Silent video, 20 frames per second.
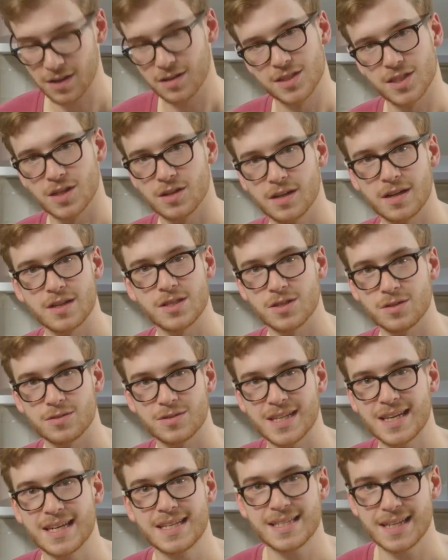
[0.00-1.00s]
your tongue as you
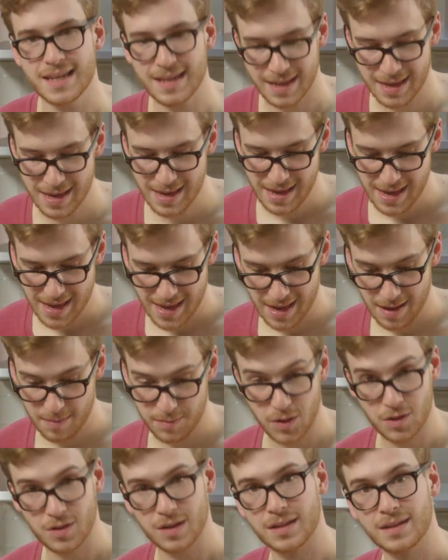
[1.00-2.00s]
taste it,
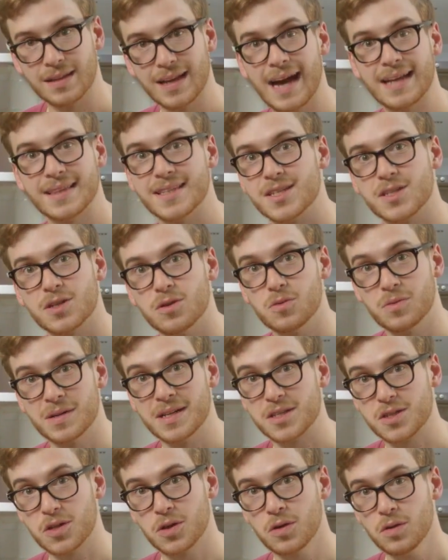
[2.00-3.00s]
you can add the salt when
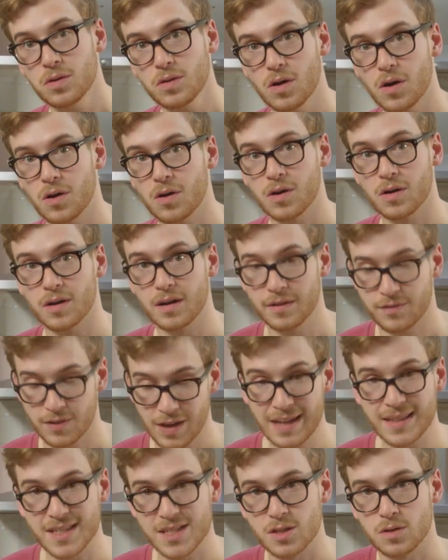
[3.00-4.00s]
it's cool, or if
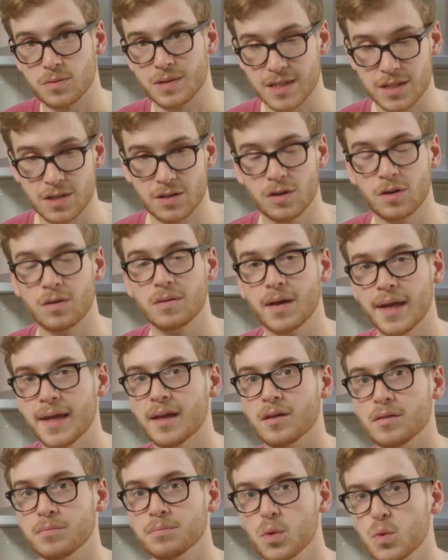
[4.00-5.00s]
you add the salt when it's hot,
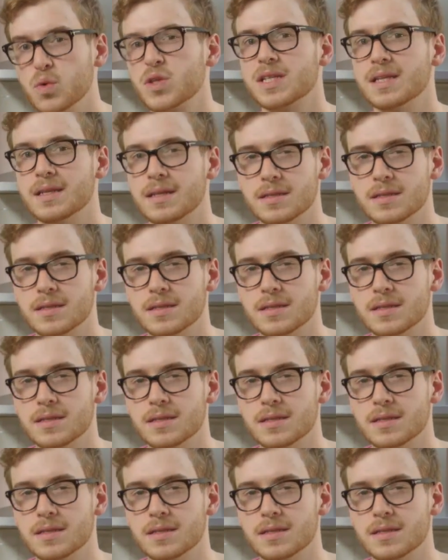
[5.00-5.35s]
it'll mostly